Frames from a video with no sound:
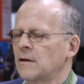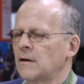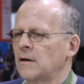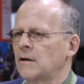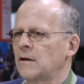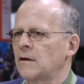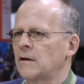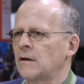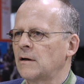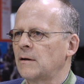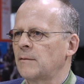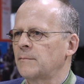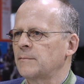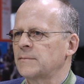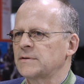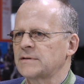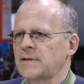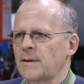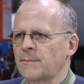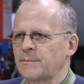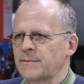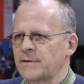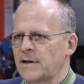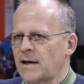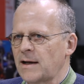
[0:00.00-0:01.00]

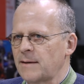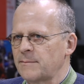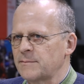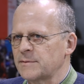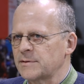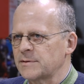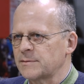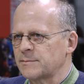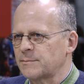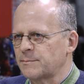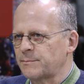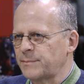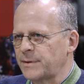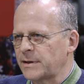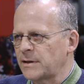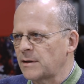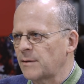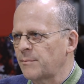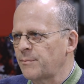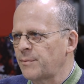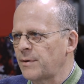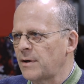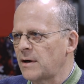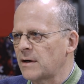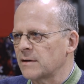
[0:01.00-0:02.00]
Sometimes
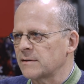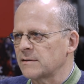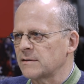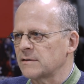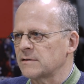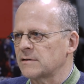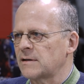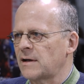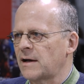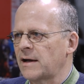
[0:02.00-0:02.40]
bigger partners